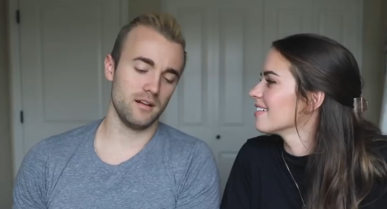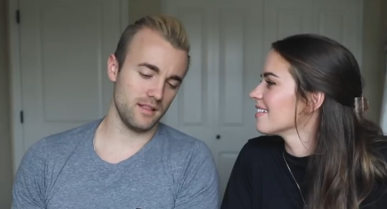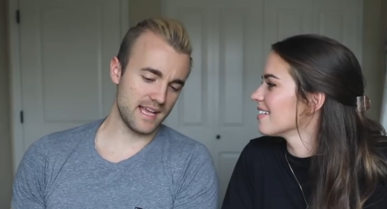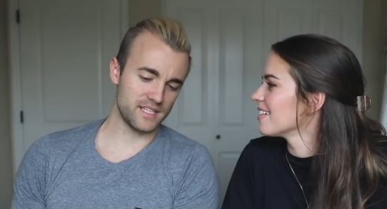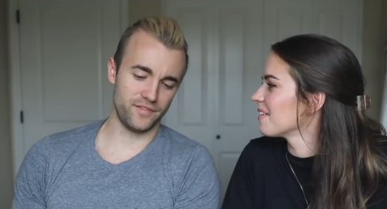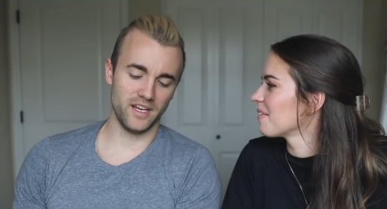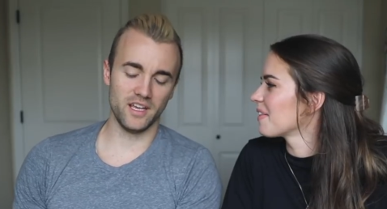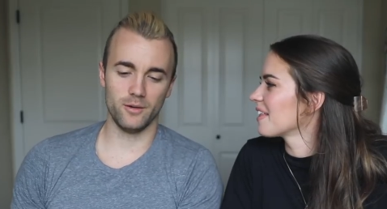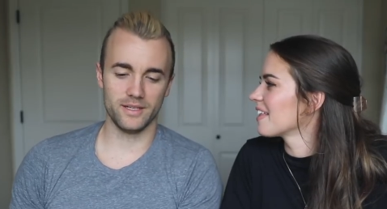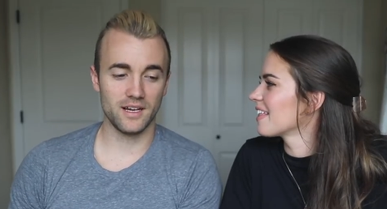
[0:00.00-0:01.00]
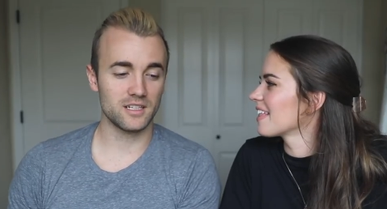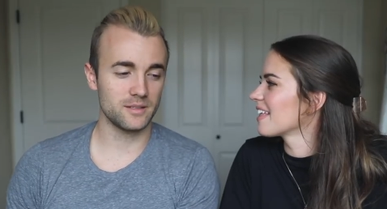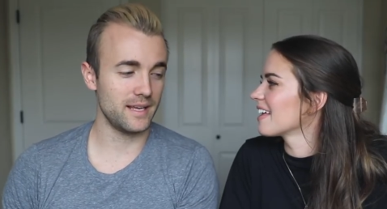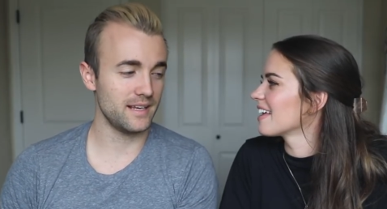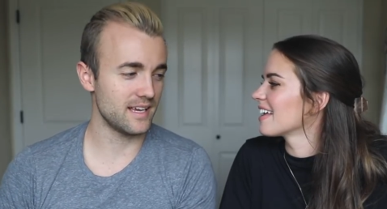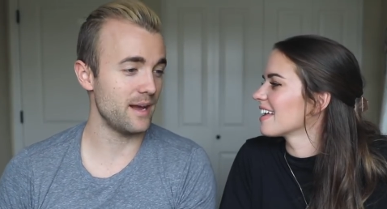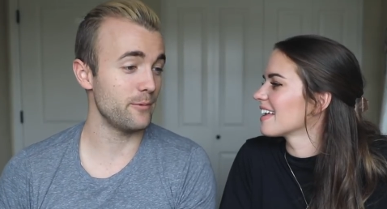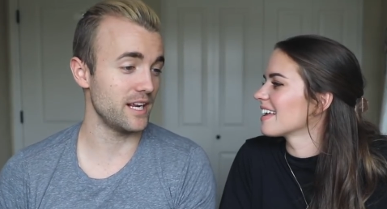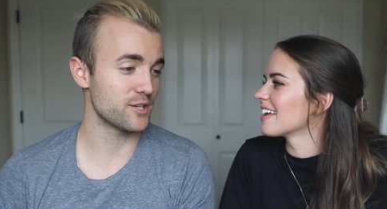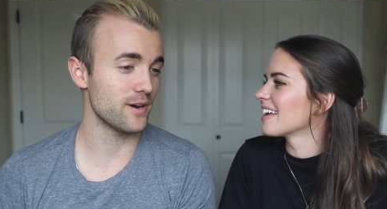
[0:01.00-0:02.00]
Speaker 1: In our last video, we talked about a
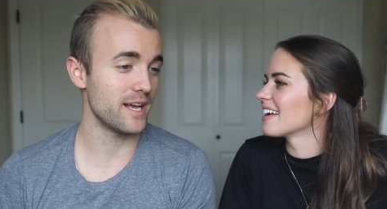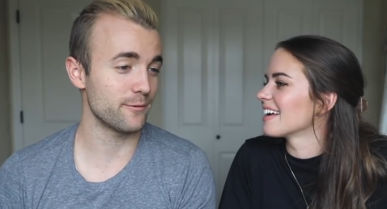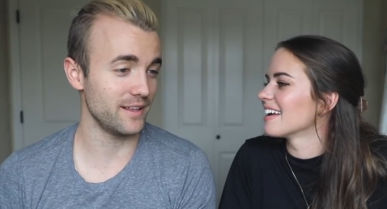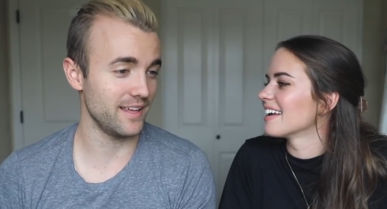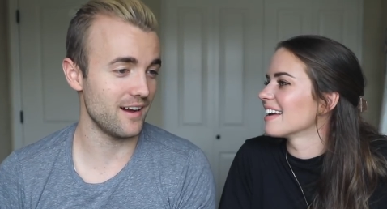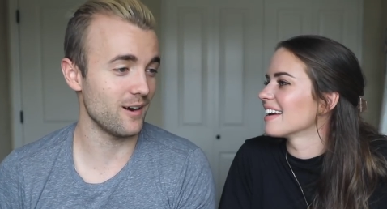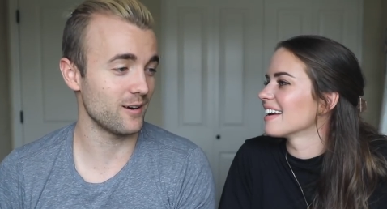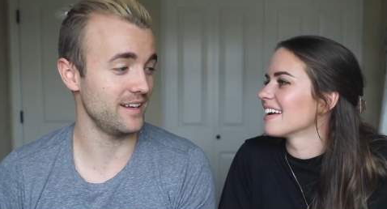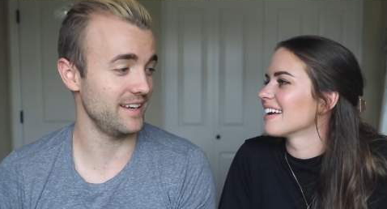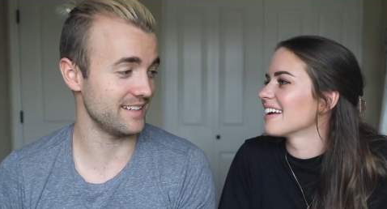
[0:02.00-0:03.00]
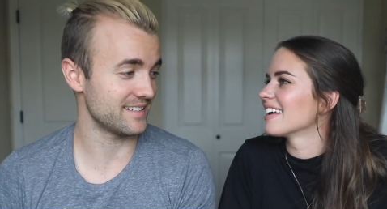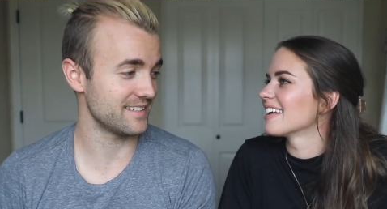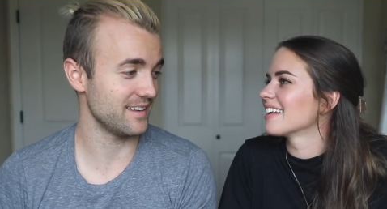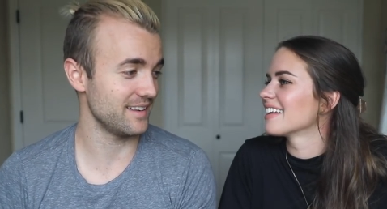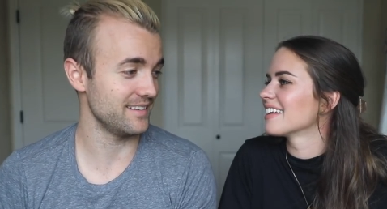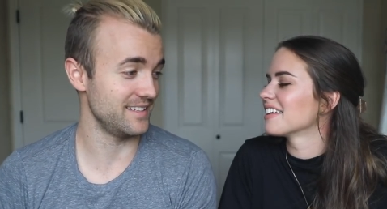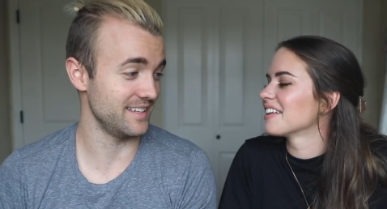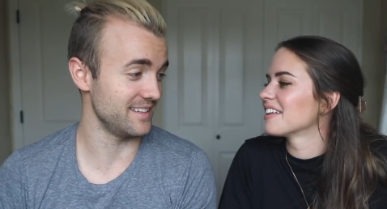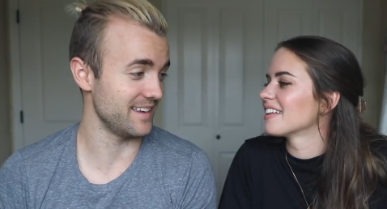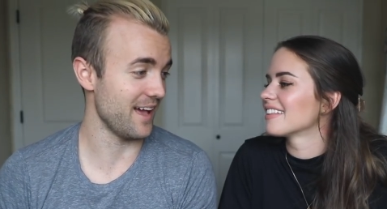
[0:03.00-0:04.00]
time when I tried really hard and it
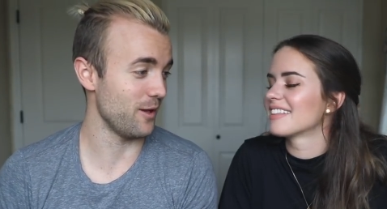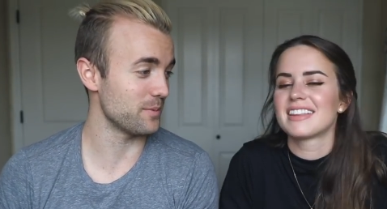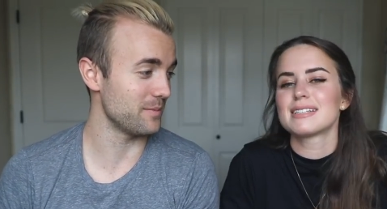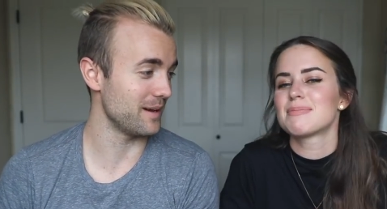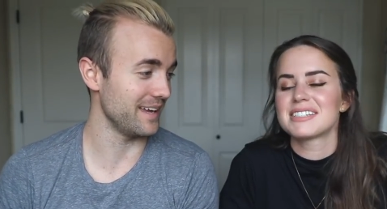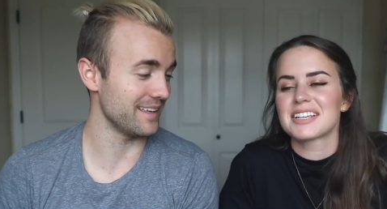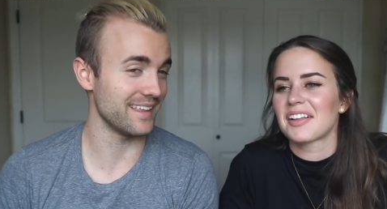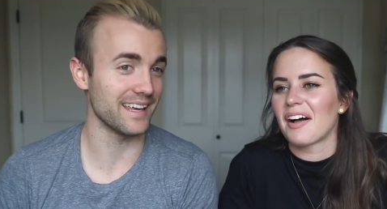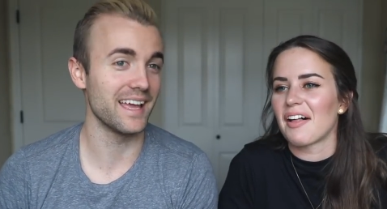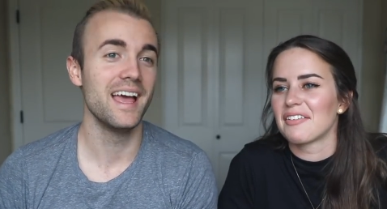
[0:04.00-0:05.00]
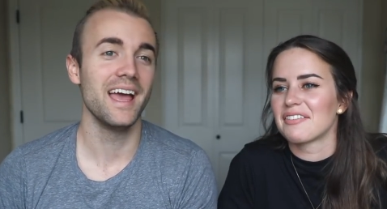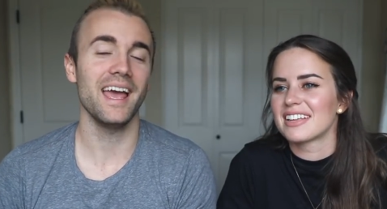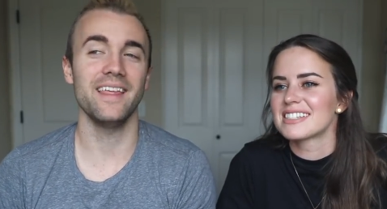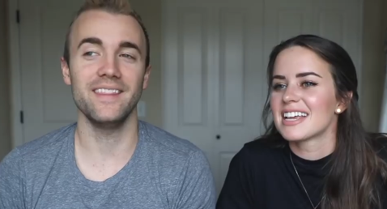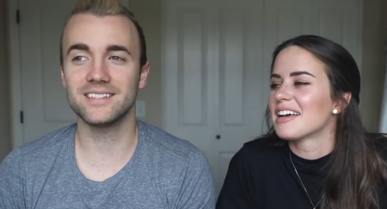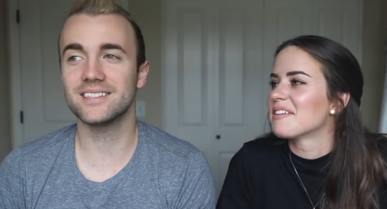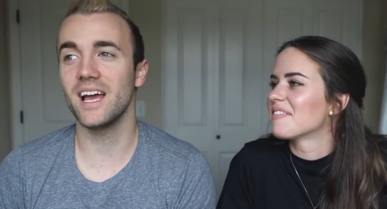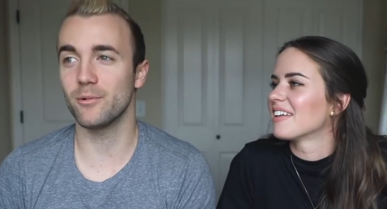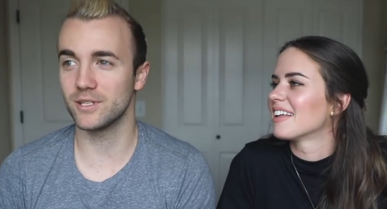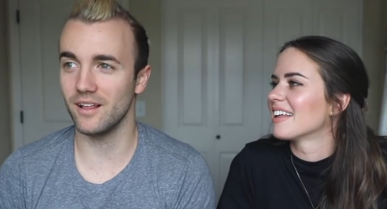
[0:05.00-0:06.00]
didn't help. That's basically thing.
Speaker 2: all of these. And this
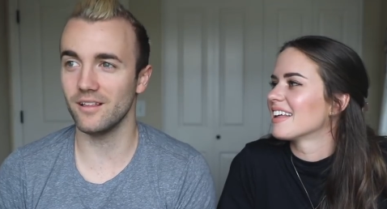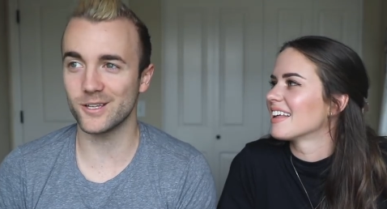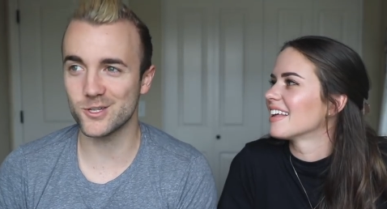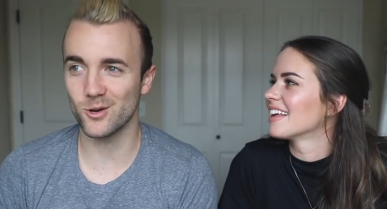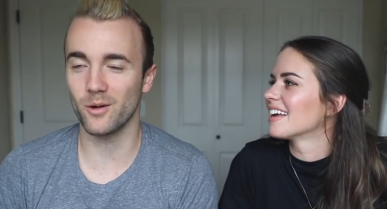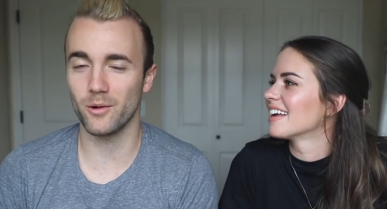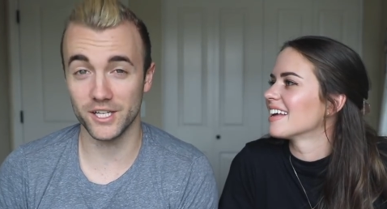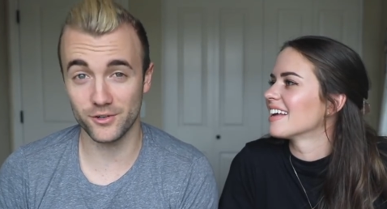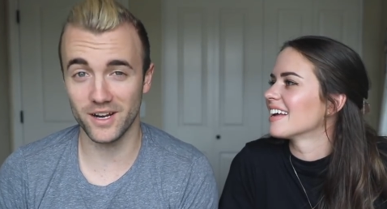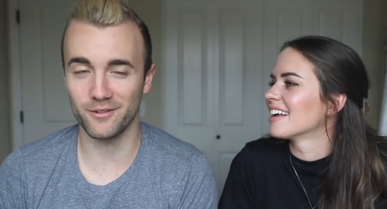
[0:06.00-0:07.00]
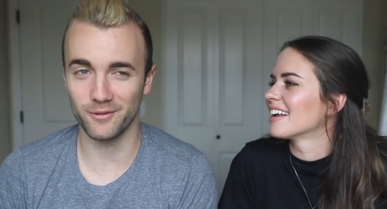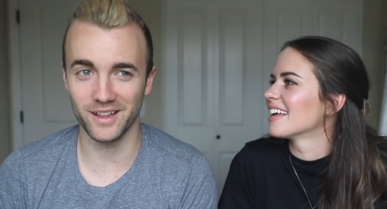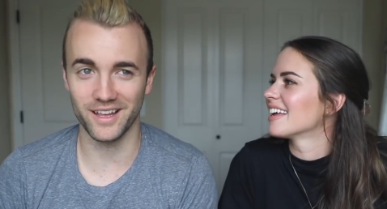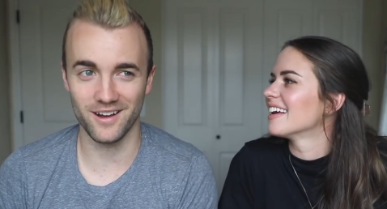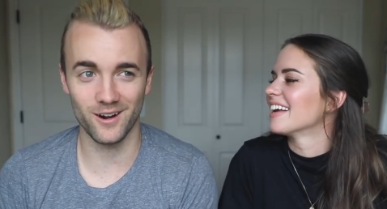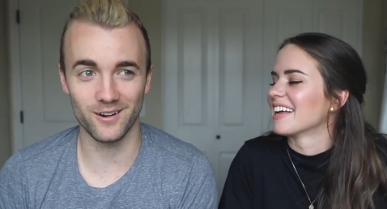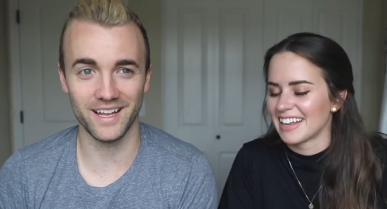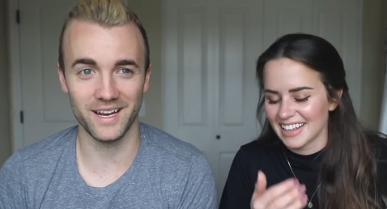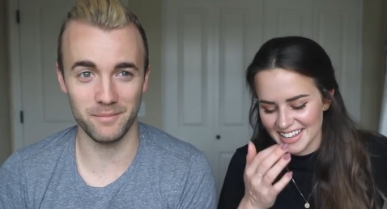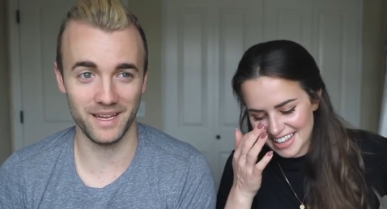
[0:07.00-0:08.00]
Speaker 1: time, we're telling a story where I tried really
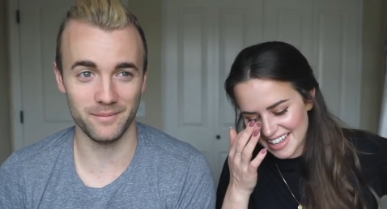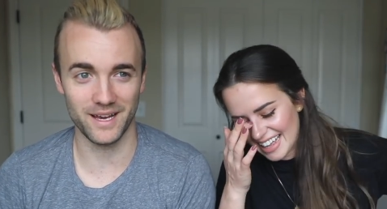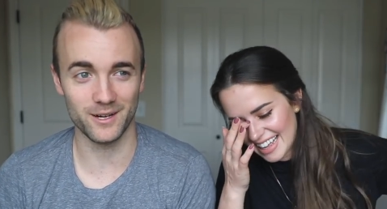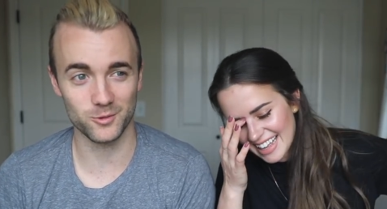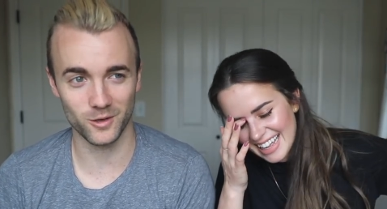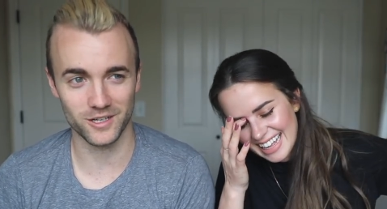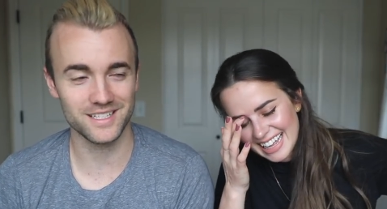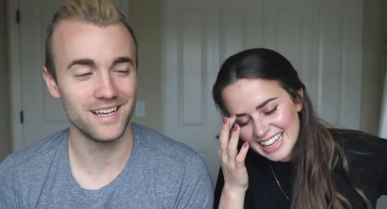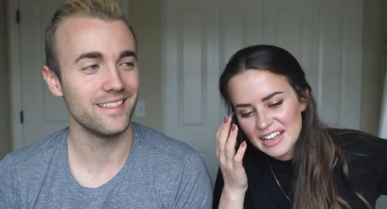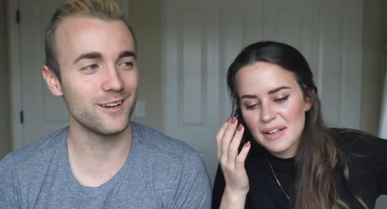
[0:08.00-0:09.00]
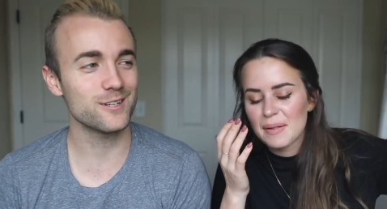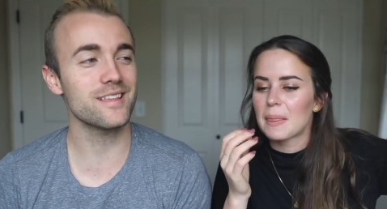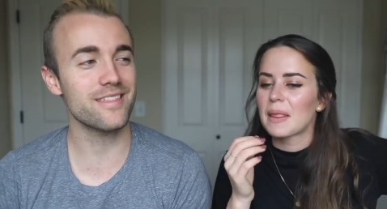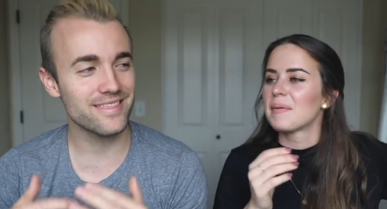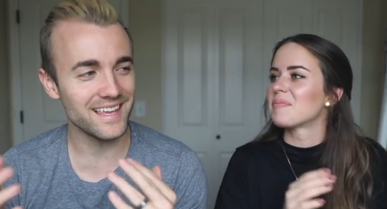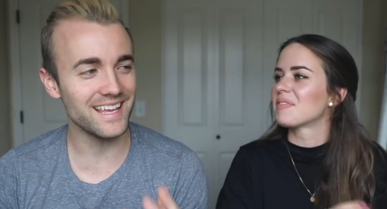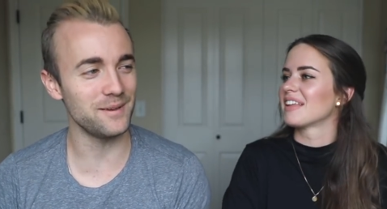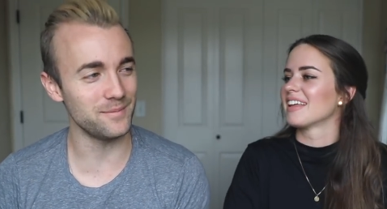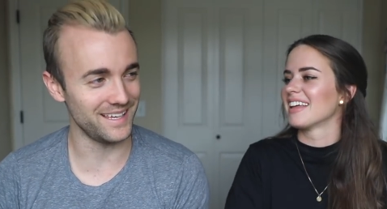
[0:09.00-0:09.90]
hard and it made matters worse. There's a theme